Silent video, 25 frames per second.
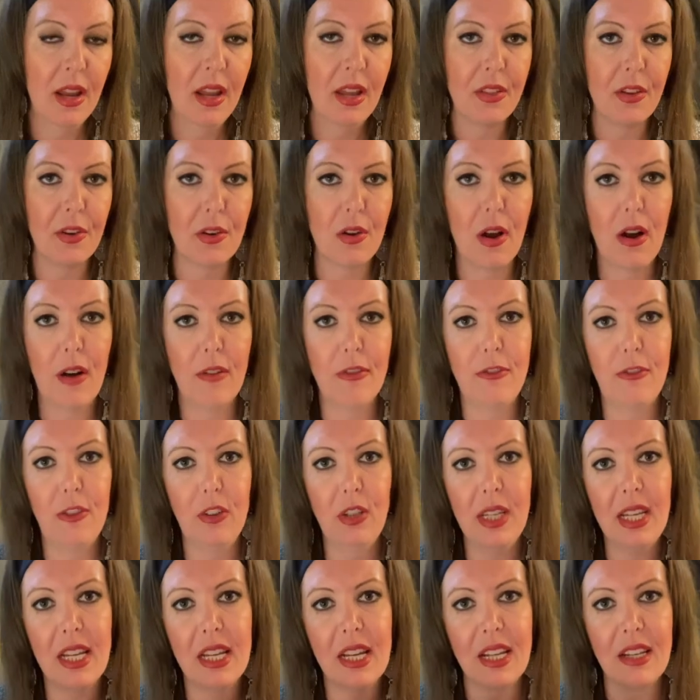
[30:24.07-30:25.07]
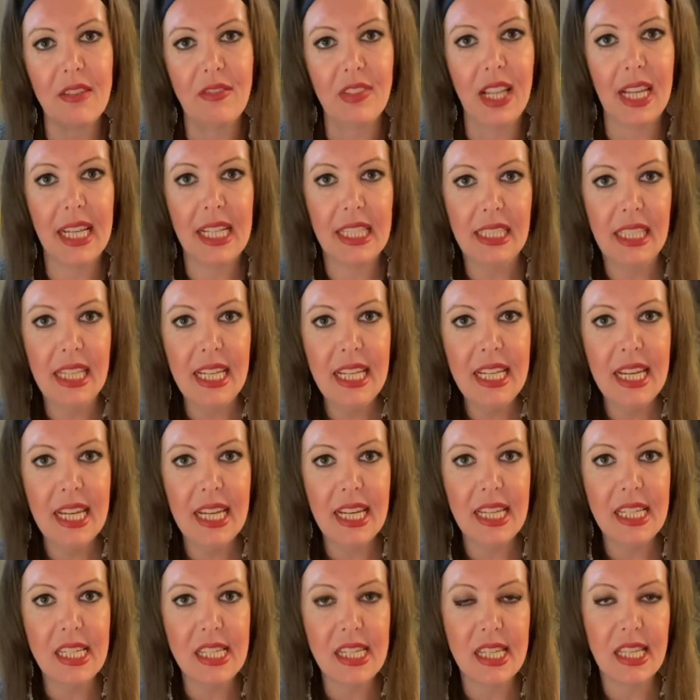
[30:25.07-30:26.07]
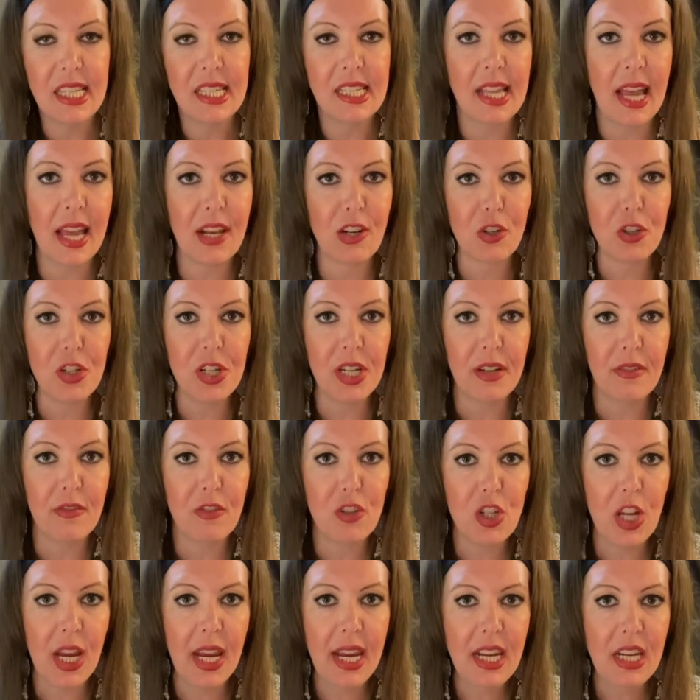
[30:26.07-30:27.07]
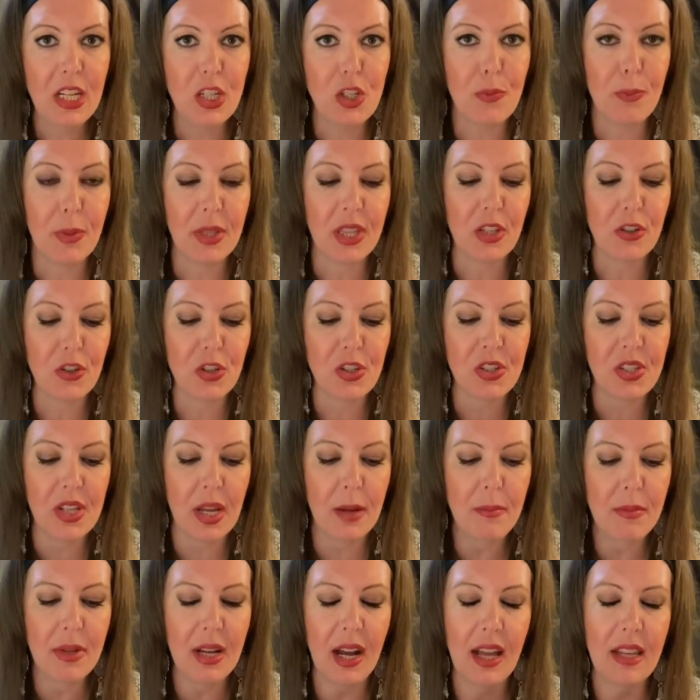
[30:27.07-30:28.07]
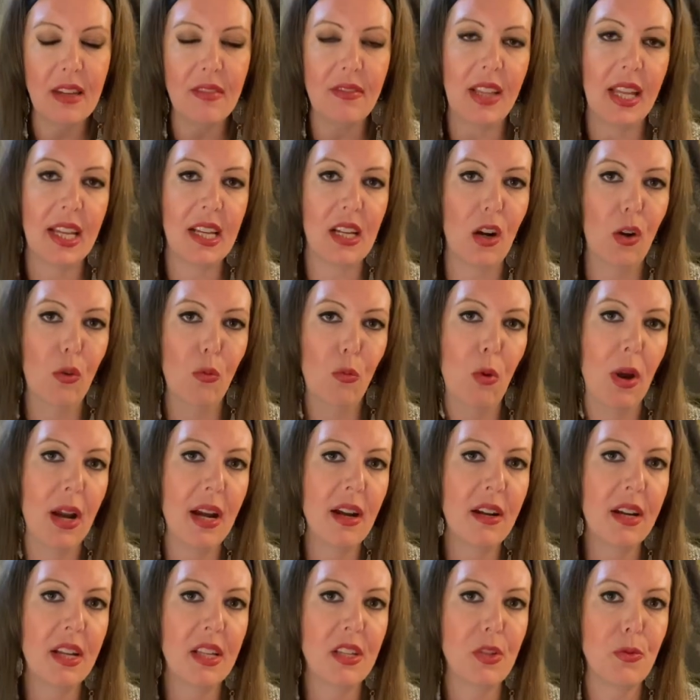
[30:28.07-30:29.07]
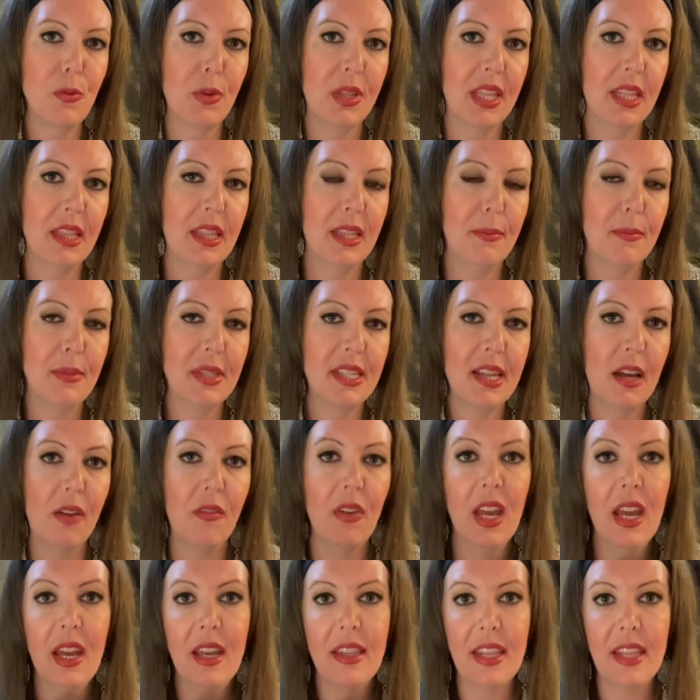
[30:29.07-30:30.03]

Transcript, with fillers: they're not fully kind of like leaning into this energy of change but there's some kind of like awareness within themselves